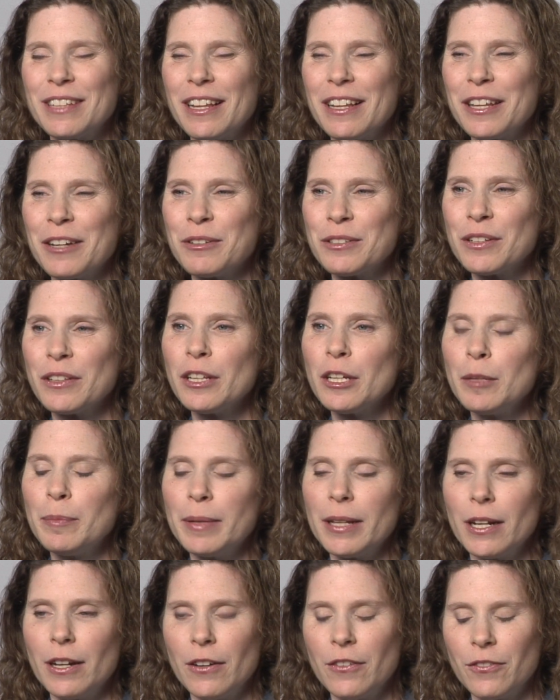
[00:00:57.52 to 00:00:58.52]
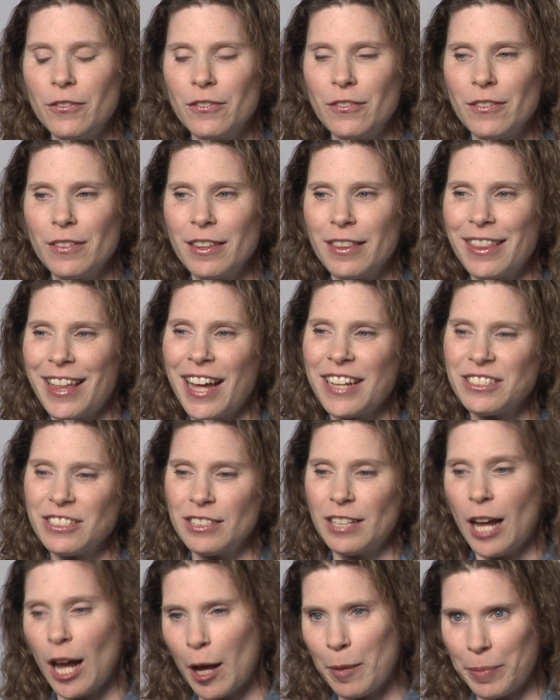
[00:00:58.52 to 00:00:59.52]
there was a little bit of that
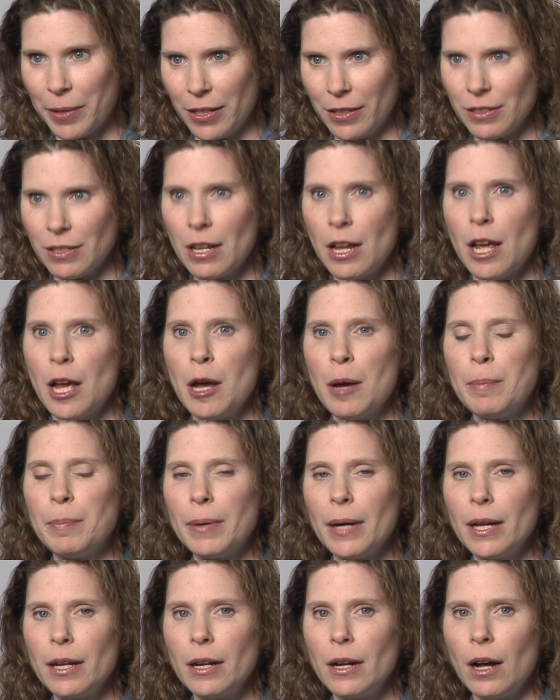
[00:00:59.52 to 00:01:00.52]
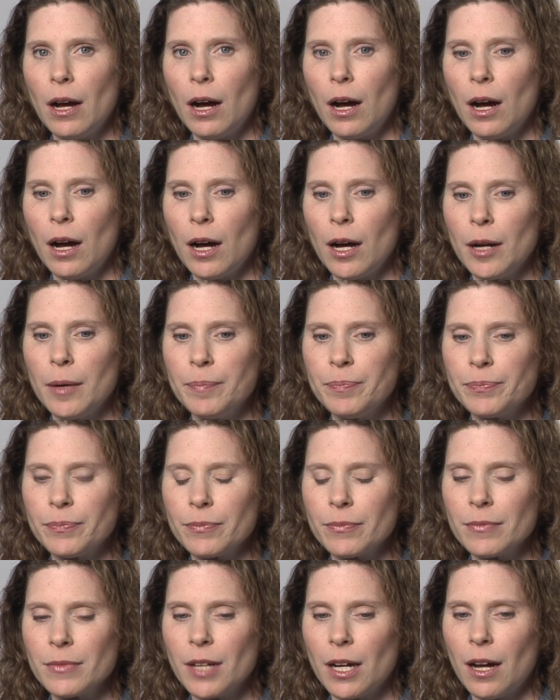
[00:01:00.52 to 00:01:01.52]
just happened. But
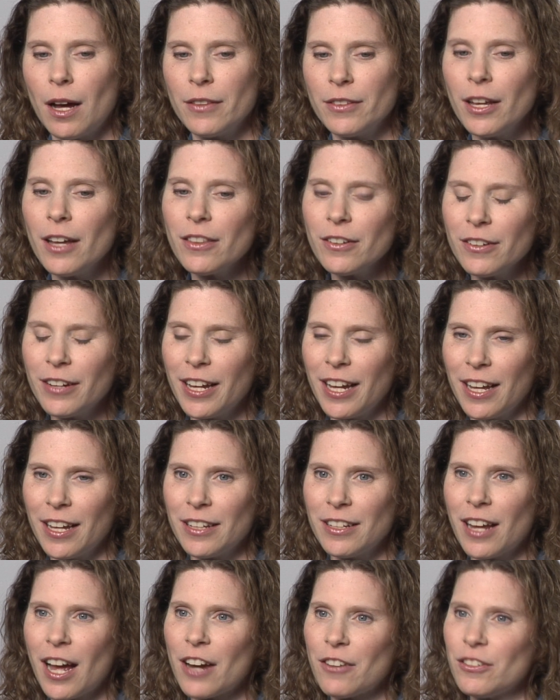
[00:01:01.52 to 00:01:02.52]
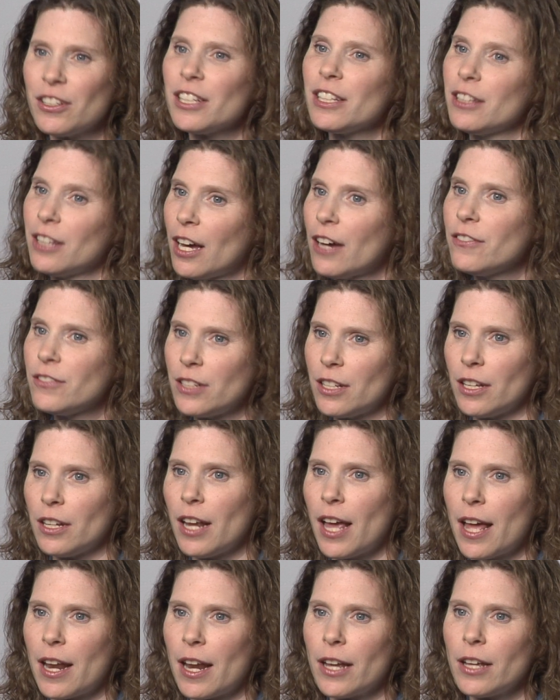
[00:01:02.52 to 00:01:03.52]
on the other hand, I really loved
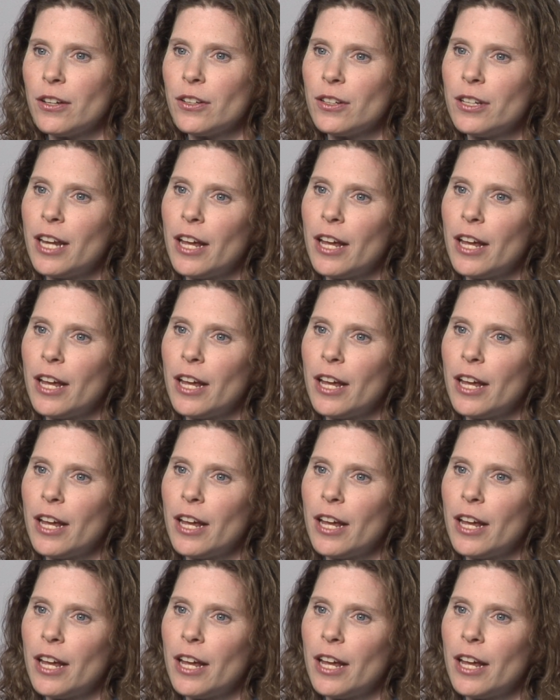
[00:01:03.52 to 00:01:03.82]
it, and I could